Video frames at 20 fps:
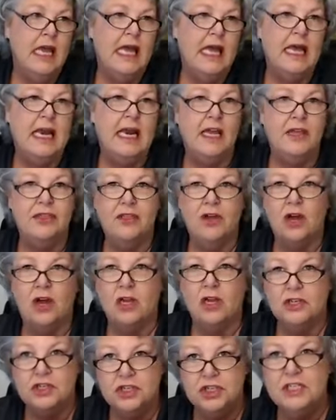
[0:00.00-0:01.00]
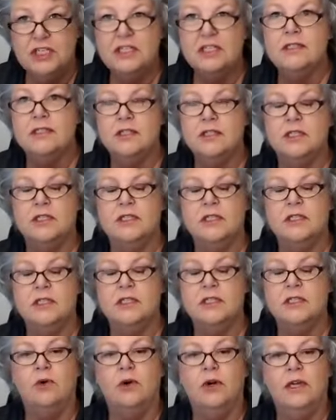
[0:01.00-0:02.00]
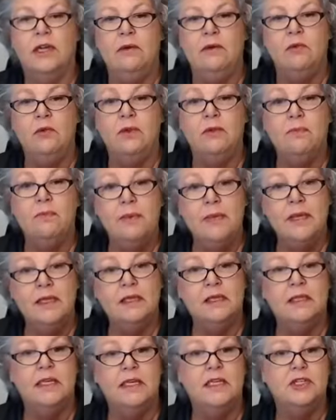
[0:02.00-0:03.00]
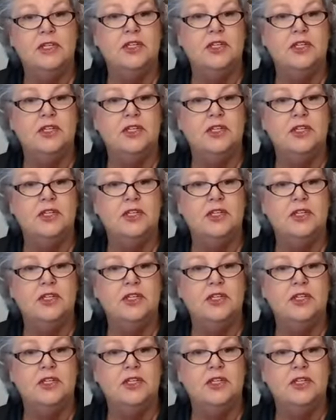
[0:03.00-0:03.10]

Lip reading: And I thought, she's just not working with Bentley.